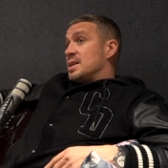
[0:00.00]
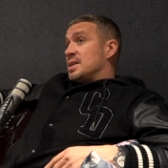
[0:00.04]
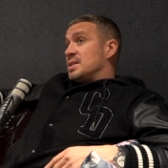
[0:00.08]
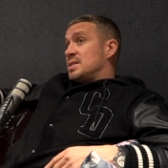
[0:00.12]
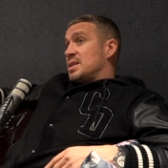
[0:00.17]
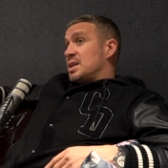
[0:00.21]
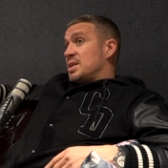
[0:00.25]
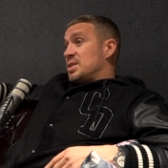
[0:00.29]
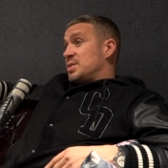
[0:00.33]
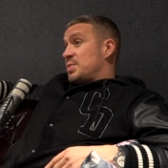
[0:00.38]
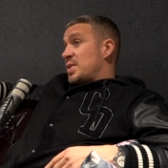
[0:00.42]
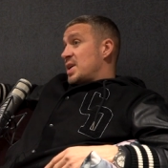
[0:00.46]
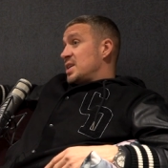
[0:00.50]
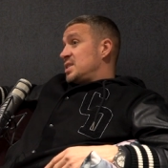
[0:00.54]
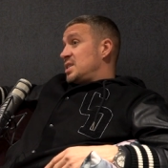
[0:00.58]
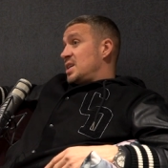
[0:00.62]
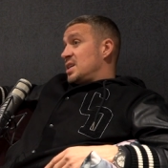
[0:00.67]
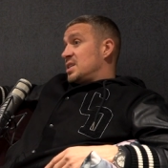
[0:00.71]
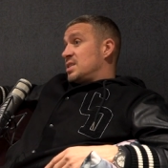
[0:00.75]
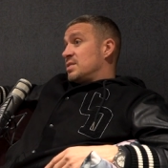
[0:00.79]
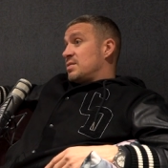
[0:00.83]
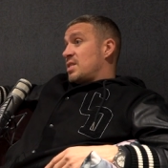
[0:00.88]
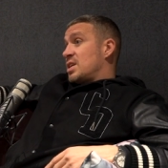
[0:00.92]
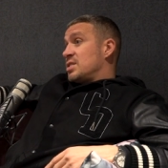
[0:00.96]
So there's about
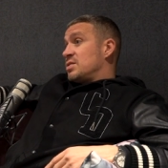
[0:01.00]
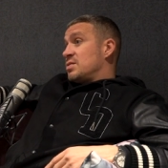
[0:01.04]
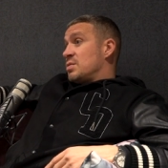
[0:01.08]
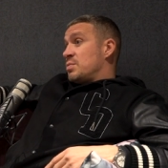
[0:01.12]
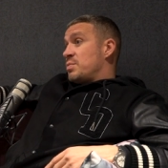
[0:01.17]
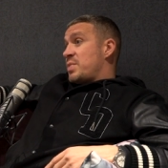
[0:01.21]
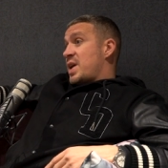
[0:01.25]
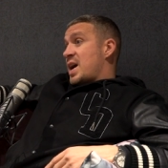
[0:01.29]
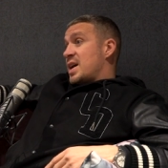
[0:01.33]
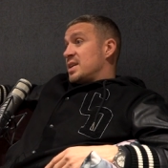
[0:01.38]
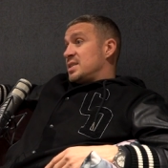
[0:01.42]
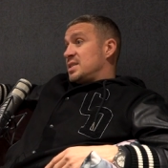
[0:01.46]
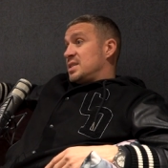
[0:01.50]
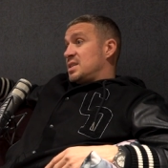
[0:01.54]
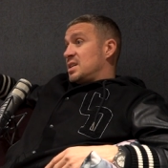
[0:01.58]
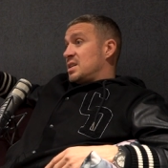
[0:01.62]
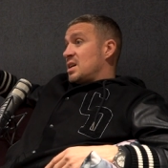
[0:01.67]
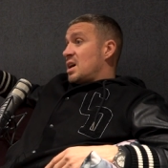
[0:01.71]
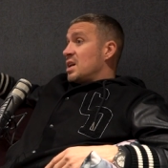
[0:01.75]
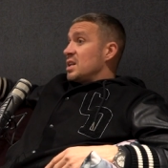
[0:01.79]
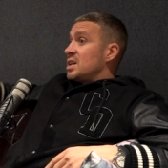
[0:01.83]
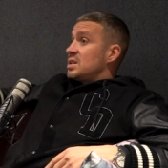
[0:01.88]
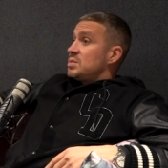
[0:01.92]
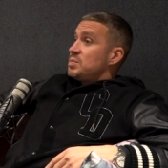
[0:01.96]
six of us from Bats. He said,
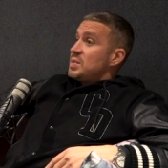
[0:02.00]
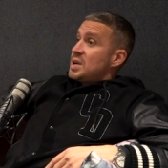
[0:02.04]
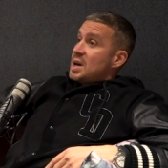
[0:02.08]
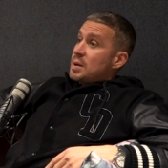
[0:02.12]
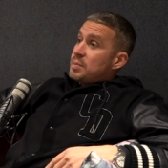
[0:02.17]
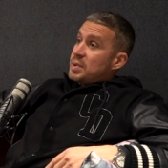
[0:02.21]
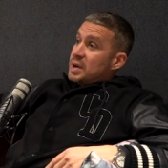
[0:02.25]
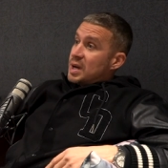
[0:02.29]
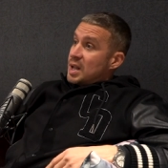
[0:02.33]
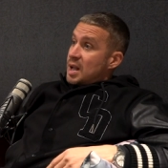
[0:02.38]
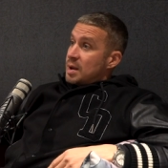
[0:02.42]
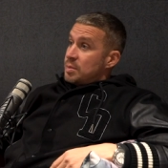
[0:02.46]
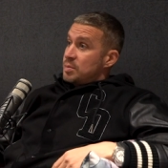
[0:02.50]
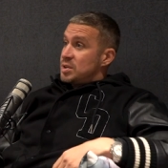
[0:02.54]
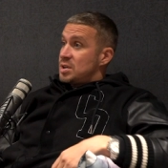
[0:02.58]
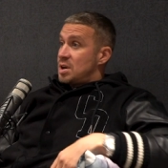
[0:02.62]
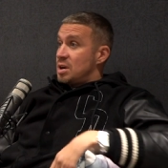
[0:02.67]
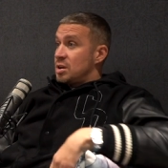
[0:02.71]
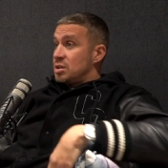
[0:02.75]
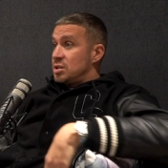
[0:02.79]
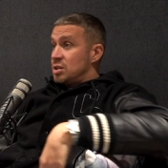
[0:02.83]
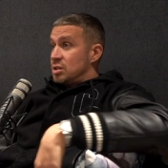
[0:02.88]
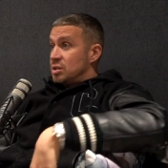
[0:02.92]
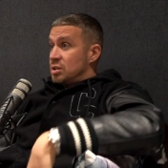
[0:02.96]
"Oh, let's meet up at Clapham
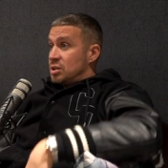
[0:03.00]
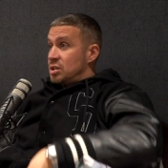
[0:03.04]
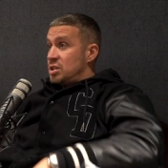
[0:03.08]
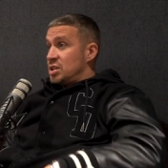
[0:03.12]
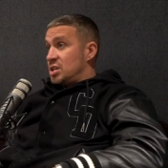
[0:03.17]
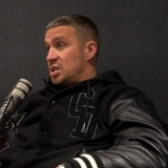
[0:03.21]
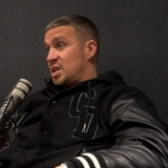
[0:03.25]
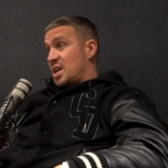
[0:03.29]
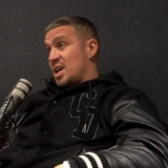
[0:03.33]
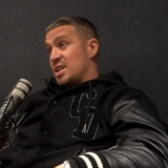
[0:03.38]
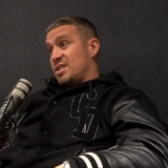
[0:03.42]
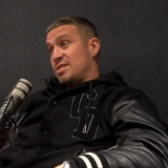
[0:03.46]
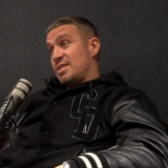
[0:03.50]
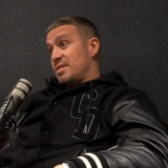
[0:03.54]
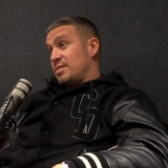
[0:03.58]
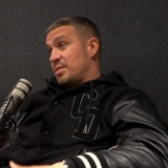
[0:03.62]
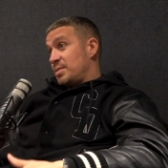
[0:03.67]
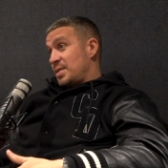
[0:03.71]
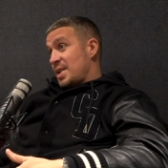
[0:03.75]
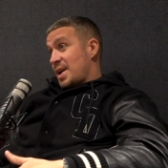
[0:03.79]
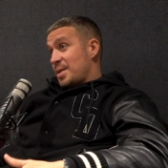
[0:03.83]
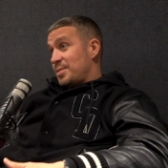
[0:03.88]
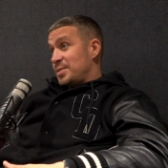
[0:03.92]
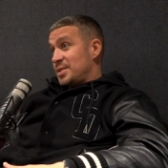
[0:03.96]
Junction because you can get a train
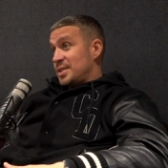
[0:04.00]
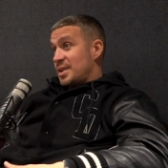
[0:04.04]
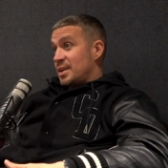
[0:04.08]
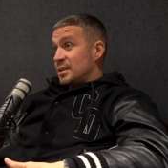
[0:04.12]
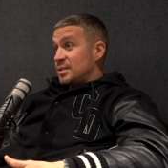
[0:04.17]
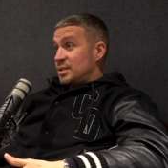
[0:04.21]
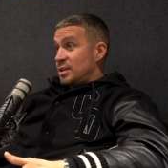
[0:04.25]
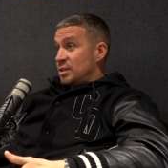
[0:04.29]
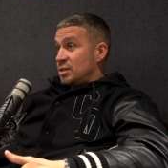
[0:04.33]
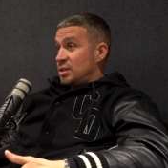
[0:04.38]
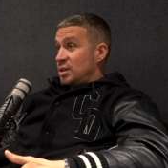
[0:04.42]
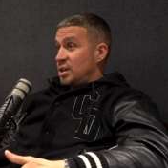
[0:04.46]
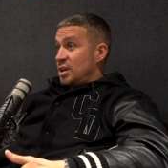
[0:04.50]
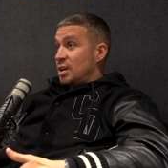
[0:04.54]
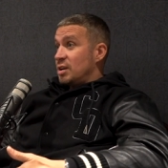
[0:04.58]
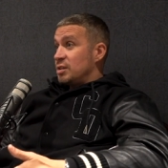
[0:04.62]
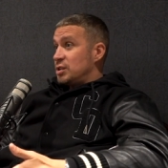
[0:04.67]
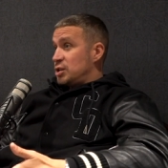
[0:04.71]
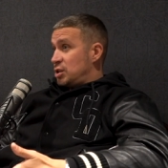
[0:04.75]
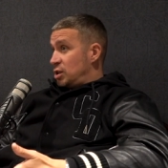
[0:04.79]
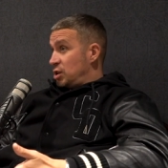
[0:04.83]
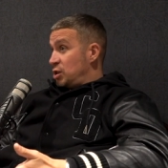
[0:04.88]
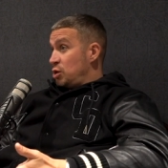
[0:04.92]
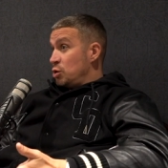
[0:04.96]
from Clapham yeah, Junction
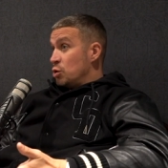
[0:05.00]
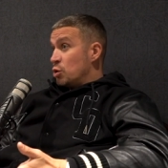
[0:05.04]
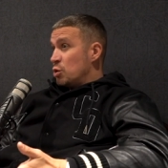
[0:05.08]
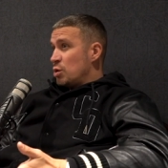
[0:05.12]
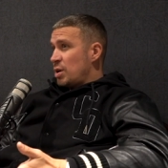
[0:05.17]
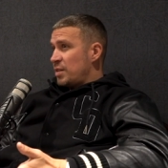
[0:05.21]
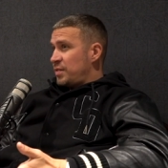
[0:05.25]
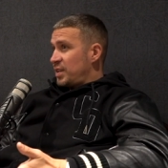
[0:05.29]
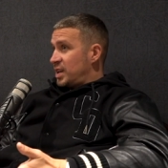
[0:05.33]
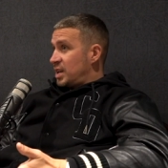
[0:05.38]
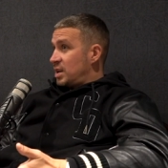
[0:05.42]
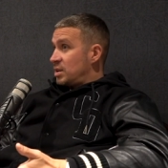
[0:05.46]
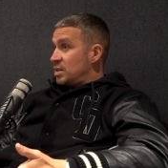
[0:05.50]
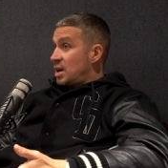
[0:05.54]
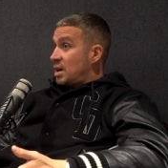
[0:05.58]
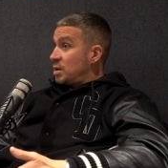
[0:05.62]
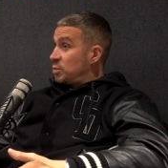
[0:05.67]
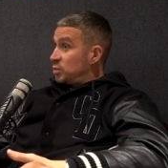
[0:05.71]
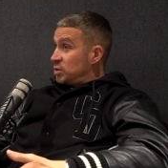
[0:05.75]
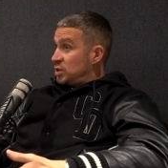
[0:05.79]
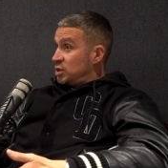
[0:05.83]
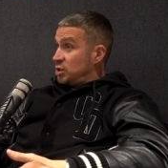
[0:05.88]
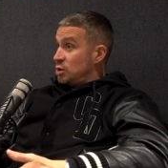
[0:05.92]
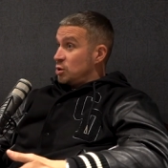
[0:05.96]
to, to I think it no,
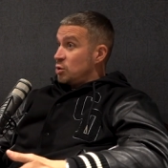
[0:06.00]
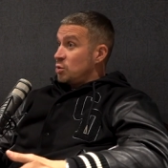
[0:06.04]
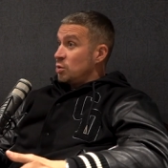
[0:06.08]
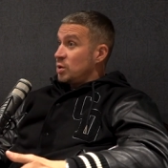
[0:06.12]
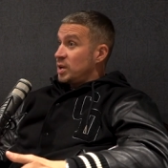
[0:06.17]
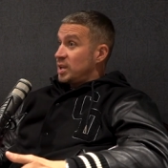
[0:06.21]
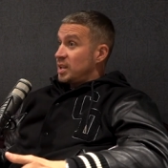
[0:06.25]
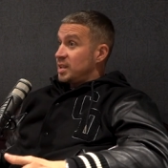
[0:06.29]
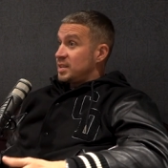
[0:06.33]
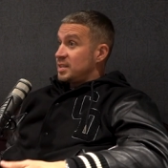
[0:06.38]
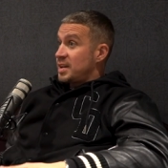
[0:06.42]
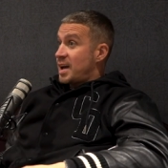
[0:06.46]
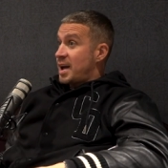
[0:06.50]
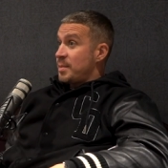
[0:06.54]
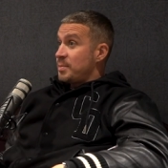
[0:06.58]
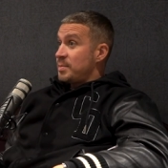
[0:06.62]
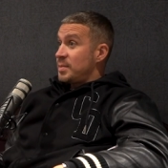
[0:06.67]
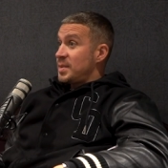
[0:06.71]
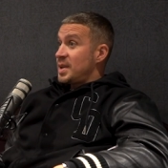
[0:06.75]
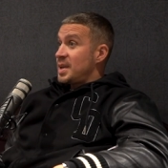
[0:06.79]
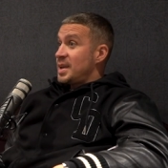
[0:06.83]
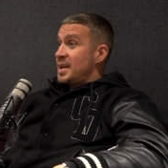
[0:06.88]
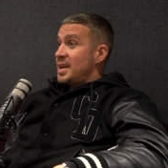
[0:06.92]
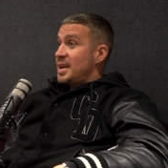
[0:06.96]
it was oh, okay. at the
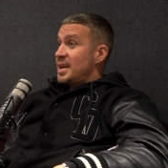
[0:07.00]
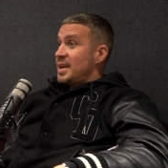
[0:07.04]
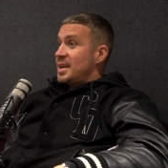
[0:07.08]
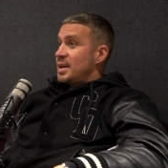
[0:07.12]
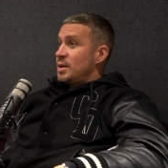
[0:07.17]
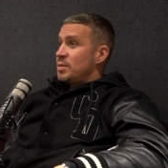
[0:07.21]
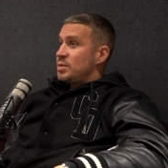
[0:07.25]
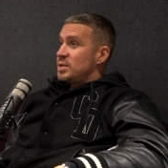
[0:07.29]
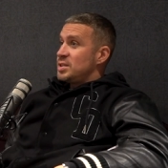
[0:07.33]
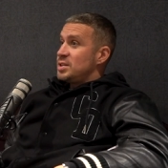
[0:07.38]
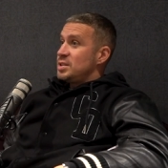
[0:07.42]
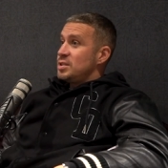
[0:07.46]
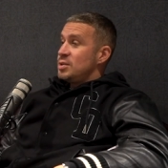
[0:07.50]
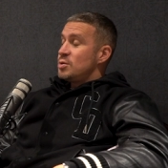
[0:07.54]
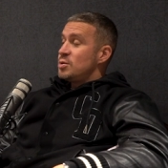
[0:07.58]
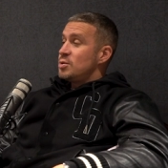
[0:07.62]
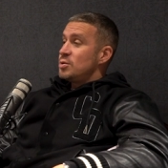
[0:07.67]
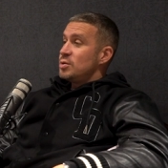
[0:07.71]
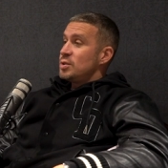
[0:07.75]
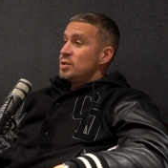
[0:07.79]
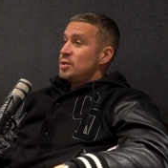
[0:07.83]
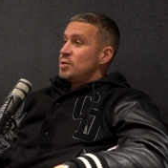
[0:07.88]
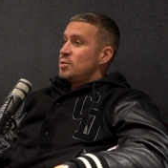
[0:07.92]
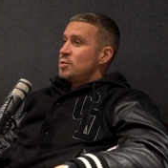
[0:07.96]
time. It was
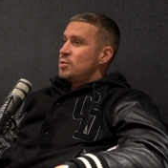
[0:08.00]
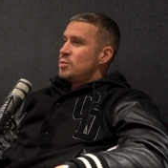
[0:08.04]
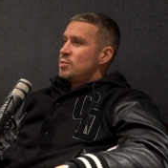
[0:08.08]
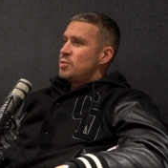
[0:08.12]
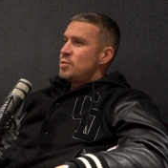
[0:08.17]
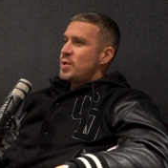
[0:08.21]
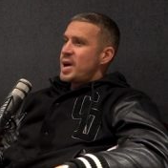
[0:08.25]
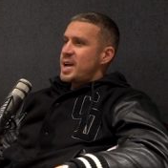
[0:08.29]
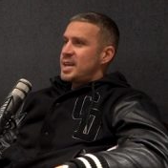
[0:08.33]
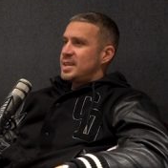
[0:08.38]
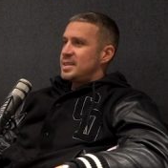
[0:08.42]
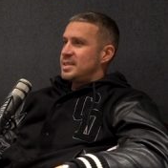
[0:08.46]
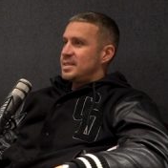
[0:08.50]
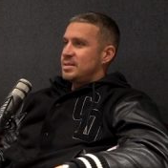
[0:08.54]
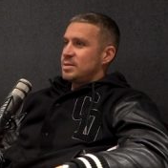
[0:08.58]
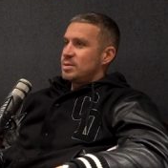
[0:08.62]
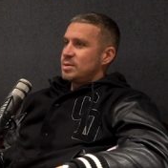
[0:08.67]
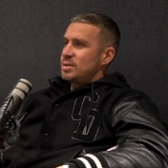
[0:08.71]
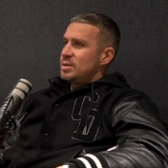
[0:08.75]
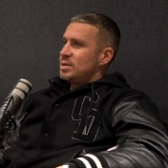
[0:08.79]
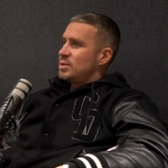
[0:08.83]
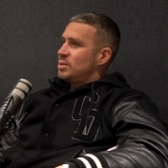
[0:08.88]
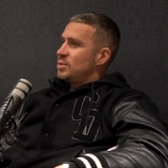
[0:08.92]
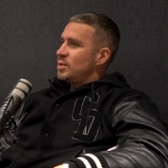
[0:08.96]
your, your West
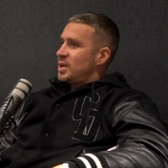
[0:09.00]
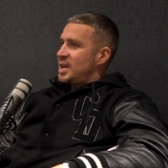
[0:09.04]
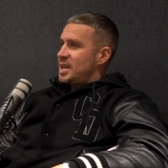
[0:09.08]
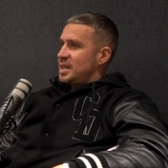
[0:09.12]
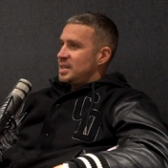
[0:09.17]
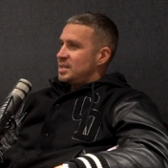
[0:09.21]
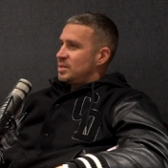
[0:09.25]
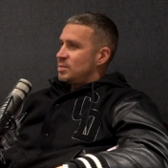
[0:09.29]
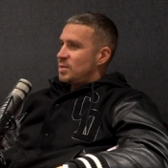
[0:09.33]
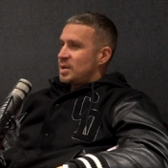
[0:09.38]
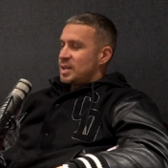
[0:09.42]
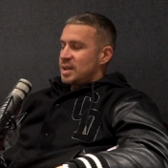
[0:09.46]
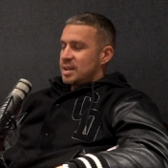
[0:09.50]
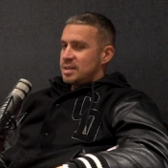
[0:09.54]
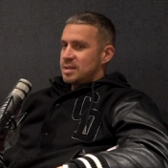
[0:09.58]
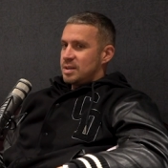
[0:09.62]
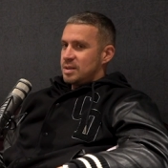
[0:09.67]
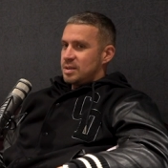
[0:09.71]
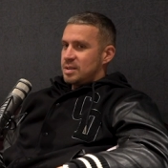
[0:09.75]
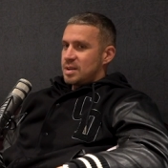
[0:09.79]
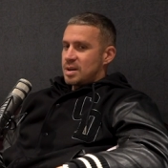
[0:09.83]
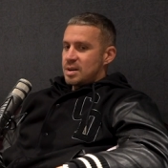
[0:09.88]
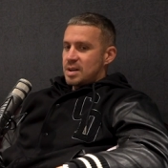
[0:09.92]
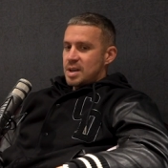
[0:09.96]
or your East, one of the
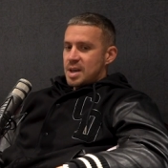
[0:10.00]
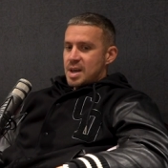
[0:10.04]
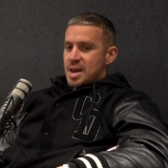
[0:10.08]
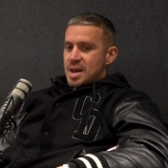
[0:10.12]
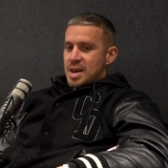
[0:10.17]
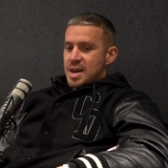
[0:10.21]
two. Don't.